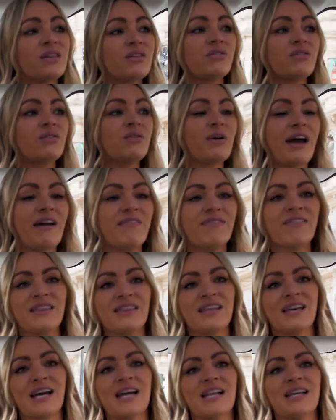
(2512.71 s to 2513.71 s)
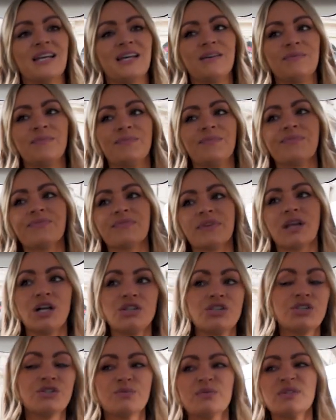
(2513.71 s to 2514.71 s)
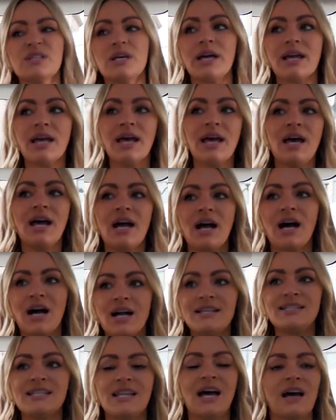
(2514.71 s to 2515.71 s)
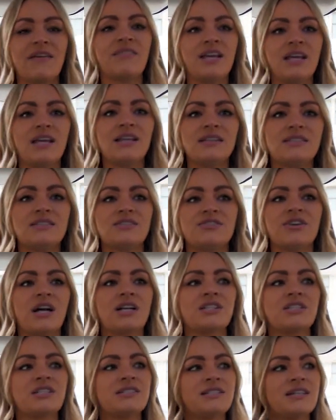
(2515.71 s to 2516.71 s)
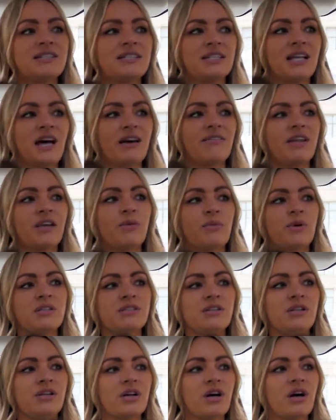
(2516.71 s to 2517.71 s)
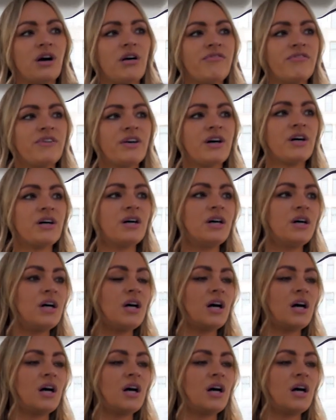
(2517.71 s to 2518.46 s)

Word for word: I threw everything at it. I just was like, I didn't have any distractions. I didn't have anyone to look after.